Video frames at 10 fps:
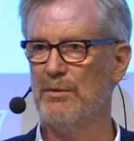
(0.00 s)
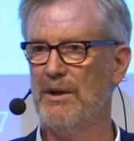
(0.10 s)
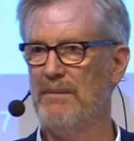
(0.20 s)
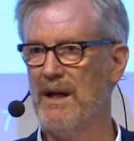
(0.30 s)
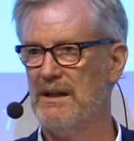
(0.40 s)

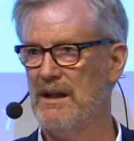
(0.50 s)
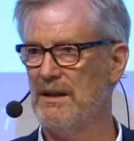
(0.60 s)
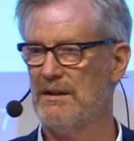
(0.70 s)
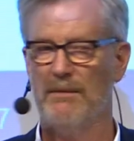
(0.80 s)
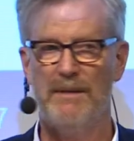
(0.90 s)
one might
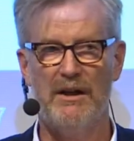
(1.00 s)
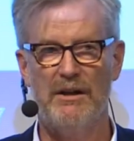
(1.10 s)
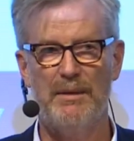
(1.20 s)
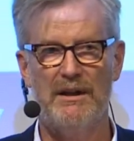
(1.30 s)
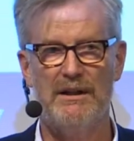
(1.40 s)
ask about
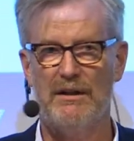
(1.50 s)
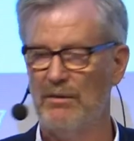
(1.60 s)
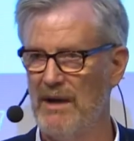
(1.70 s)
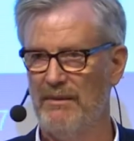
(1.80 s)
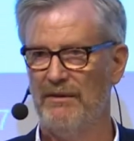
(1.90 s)
the political
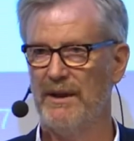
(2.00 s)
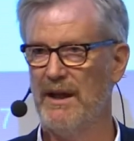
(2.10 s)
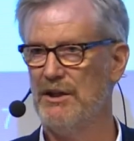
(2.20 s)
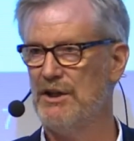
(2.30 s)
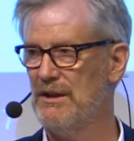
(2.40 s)

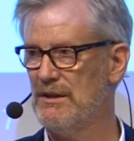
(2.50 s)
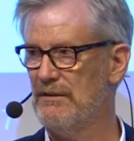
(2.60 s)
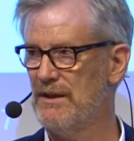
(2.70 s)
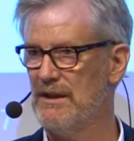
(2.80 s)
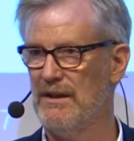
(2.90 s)
ramifications
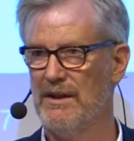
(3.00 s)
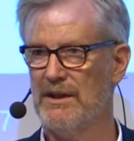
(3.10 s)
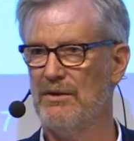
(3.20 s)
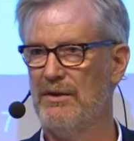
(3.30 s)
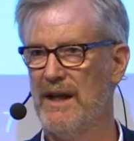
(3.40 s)
of it in
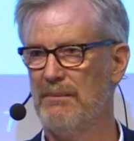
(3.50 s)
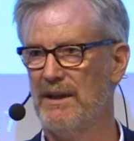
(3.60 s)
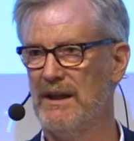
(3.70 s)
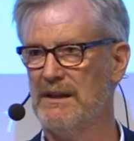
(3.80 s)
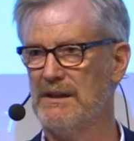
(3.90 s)
this or that
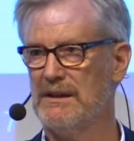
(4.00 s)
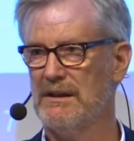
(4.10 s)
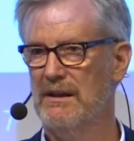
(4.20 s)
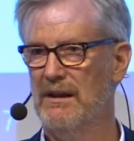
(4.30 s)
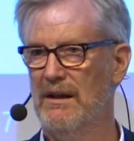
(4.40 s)
place,
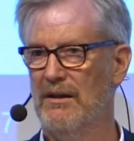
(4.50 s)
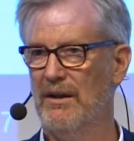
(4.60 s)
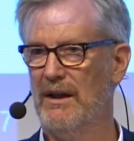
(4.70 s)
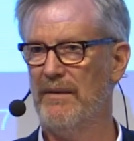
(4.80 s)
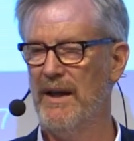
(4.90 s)

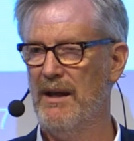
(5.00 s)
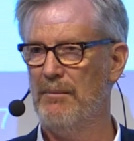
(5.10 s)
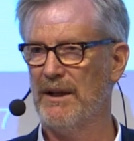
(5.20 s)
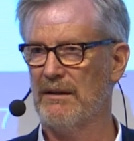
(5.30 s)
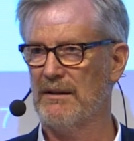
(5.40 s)
right?
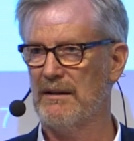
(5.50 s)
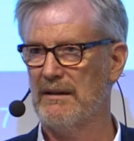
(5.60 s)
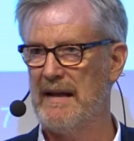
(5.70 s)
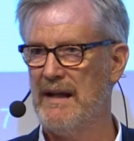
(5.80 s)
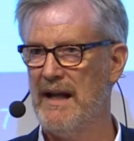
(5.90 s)
But
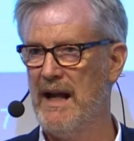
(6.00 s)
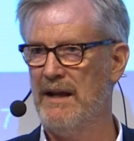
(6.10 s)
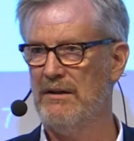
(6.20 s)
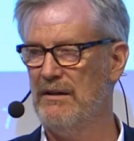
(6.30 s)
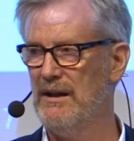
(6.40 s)
can it
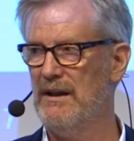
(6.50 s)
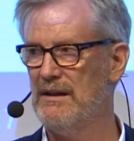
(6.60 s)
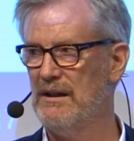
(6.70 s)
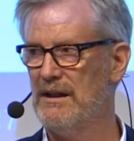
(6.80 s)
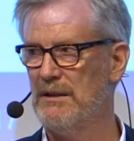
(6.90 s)
handle the
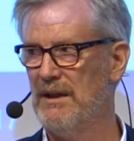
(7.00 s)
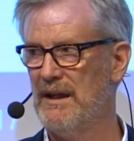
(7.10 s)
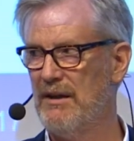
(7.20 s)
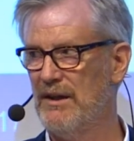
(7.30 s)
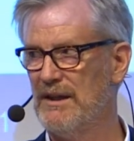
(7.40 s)

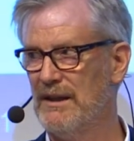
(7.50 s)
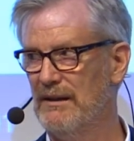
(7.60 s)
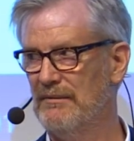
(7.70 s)
interdisciplinarity?